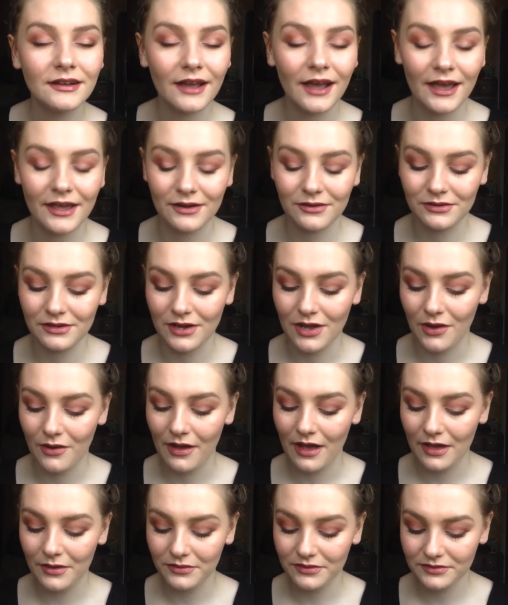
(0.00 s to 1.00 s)
I don't know.
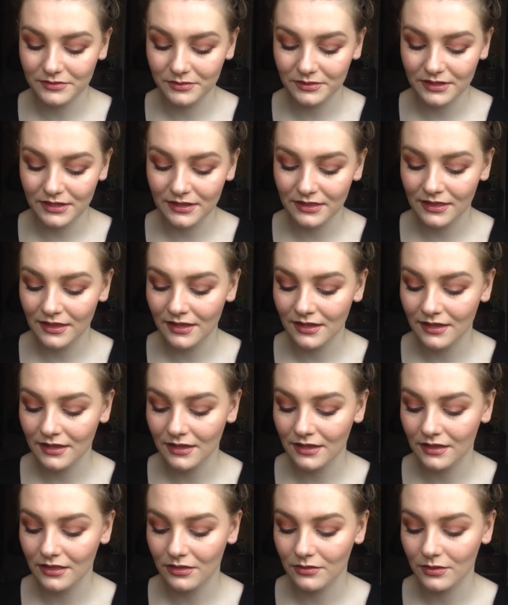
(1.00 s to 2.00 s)
I was really thinking
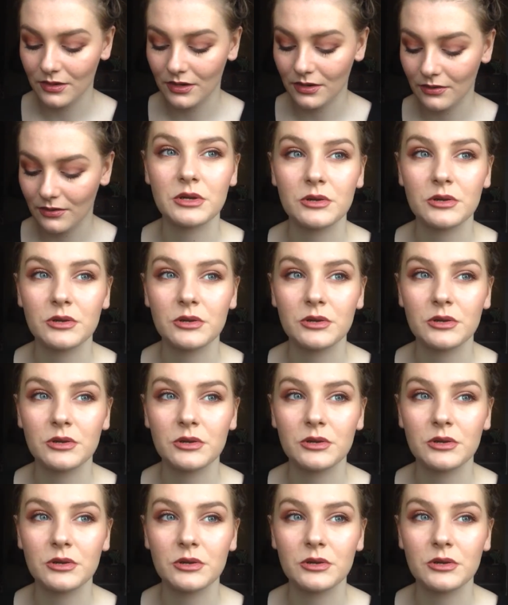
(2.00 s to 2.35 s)
it through,